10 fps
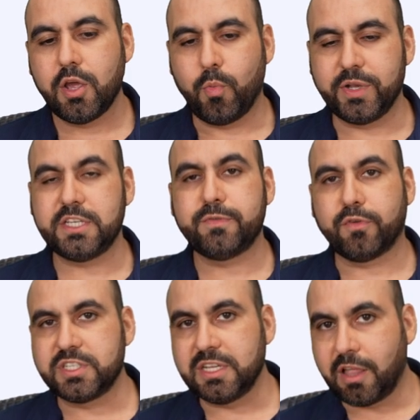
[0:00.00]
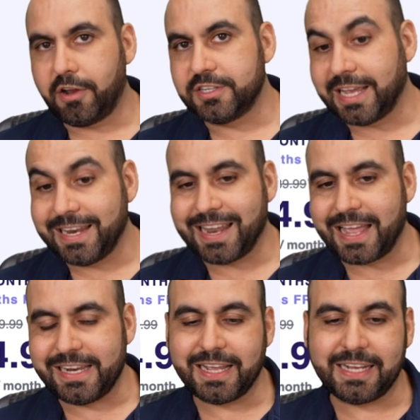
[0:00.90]
which is fourteen
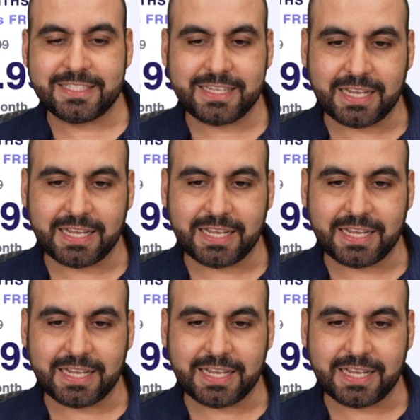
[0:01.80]
ninety-nine.